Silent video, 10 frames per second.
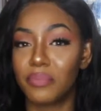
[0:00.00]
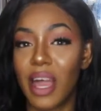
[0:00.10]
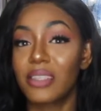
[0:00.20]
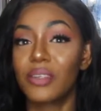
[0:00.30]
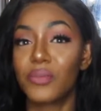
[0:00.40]

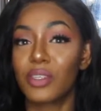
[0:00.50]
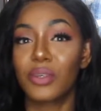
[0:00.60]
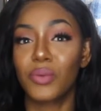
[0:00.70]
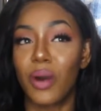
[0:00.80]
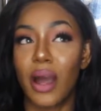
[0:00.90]
that's the
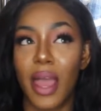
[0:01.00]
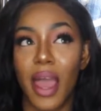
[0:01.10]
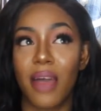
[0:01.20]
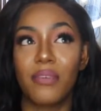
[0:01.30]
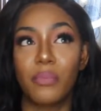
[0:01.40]
reason why
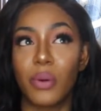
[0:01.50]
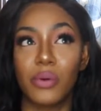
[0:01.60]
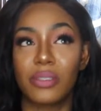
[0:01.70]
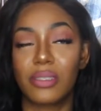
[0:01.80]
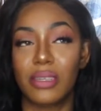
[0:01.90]
I haven't
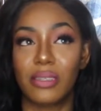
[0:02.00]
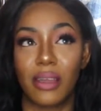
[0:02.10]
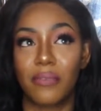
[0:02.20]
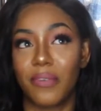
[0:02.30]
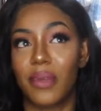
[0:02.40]
posted since
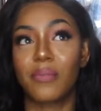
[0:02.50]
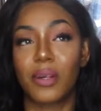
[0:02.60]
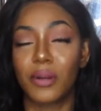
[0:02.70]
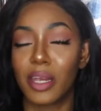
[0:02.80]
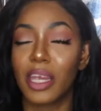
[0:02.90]
like
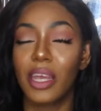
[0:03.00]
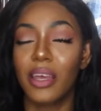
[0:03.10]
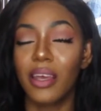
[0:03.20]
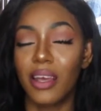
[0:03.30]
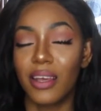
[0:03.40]
February.
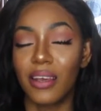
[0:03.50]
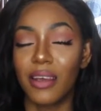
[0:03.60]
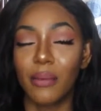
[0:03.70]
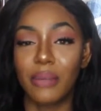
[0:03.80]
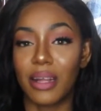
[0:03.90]

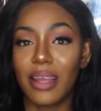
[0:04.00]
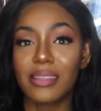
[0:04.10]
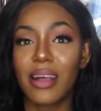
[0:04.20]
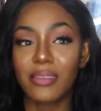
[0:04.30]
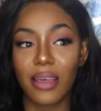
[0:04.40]
But
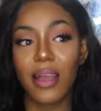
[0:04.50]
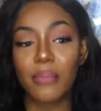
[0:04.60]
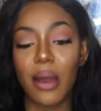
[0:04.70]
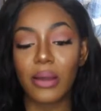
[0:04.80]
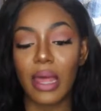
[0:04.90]
let's not talk
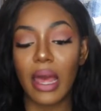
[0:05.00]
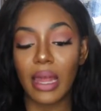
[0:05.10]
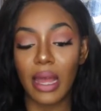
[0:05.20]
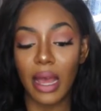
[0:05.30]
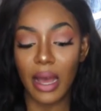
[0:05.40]
about
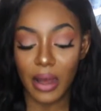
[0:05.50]
that.